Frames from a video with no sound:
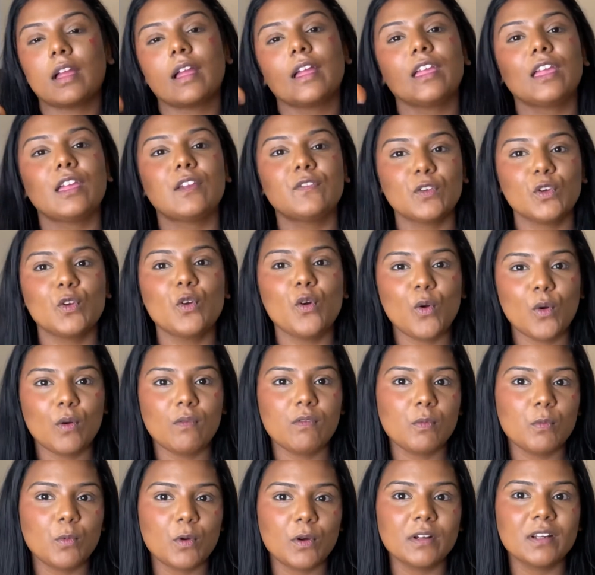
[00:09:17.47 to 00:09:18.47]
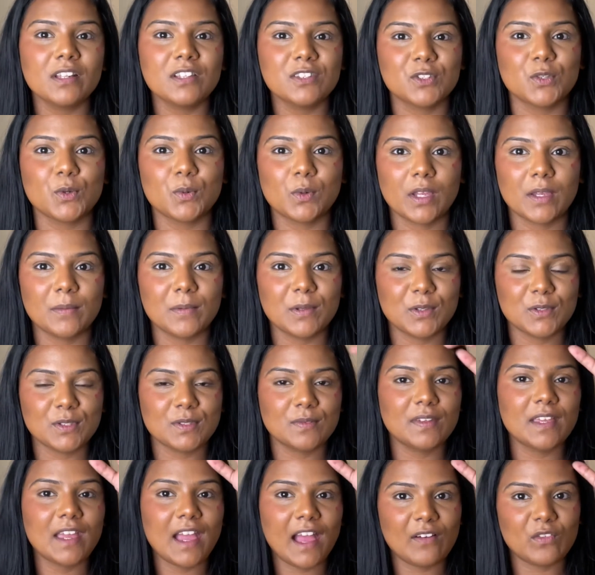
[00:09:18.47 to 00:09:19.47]
If you go overboard, it's okay because
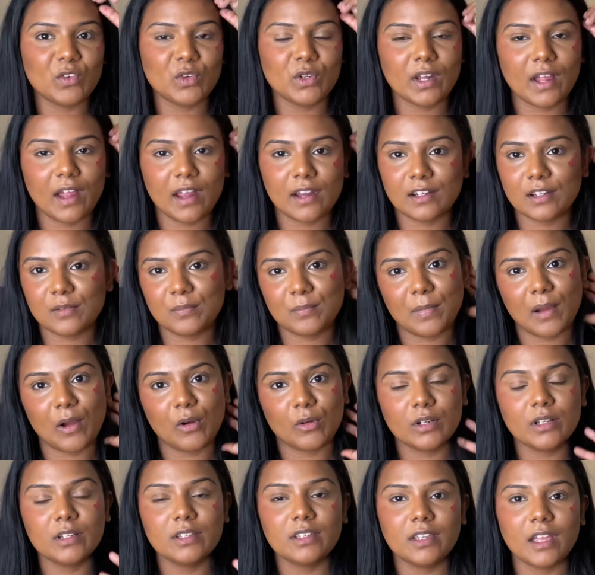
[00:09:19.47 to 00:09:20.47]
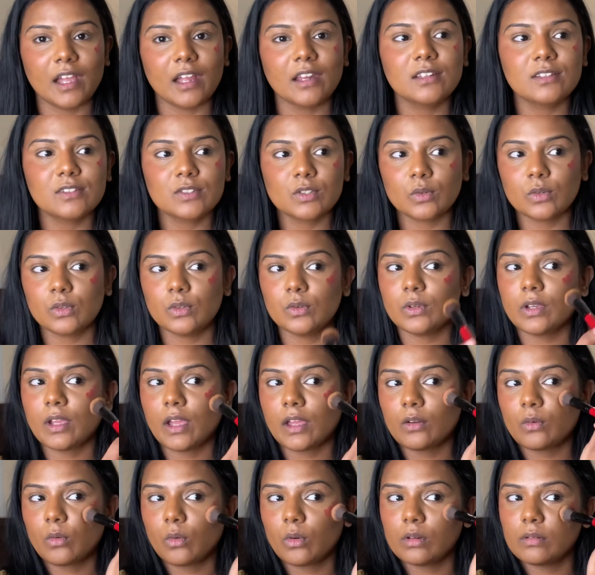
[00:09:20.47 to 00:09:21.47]
we haven't added powder yet, so you
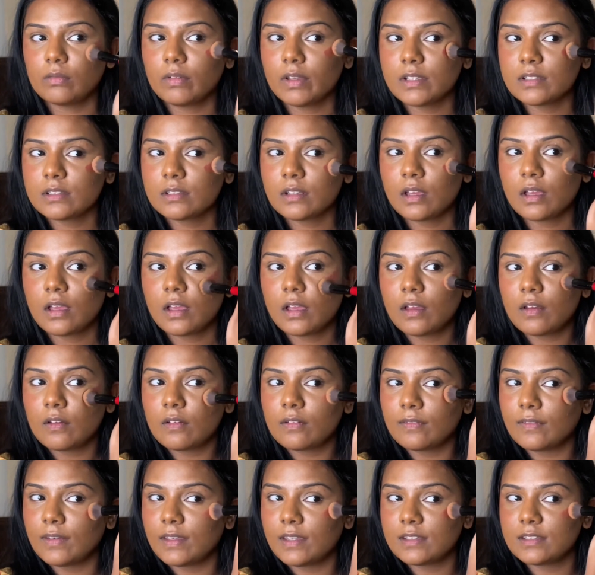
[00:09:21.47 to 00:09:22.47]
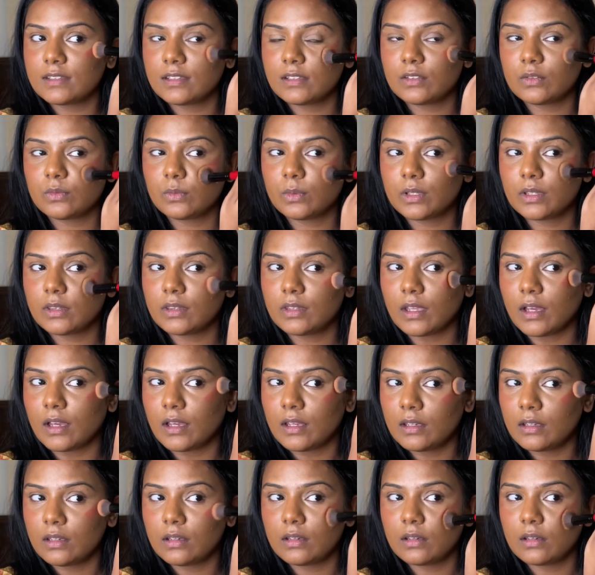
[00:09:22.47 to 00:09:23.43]
can always fix it with that.